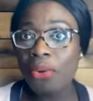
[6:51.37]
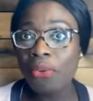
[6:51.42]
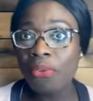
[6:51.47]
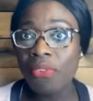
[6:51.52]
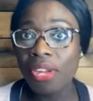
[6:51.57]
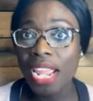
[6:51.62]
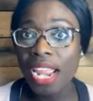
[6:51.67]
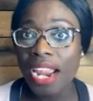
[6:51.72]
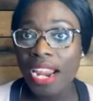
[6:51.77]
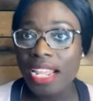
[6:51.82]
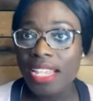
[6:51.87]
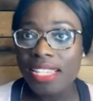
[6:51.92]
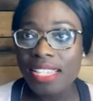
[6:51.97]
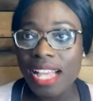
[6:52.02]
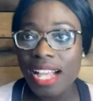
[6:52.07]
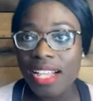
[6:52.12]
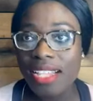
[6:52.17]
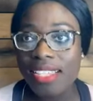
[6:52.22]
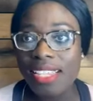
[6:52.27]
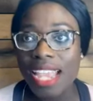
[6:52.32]

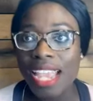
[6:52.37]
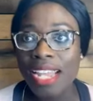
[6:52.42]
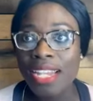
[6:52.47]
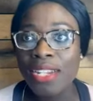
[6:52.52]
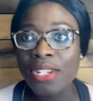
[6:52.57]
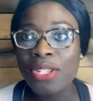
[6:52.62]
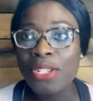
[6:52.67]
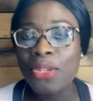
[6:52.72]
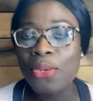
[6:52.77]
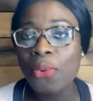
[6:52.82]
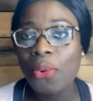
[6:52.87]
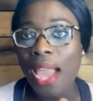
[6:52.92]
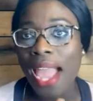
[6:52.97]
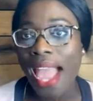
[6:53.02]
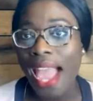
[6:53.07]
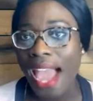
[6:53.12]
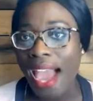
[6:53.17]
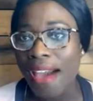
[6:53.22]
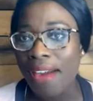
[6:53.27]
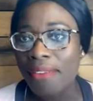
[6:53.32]
rehearsals and you
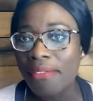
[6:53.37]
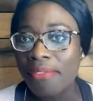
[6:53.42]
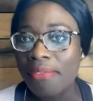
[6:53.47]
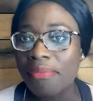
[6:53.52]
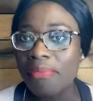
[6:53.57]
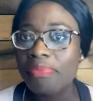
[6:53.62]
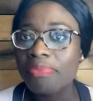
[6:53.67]
have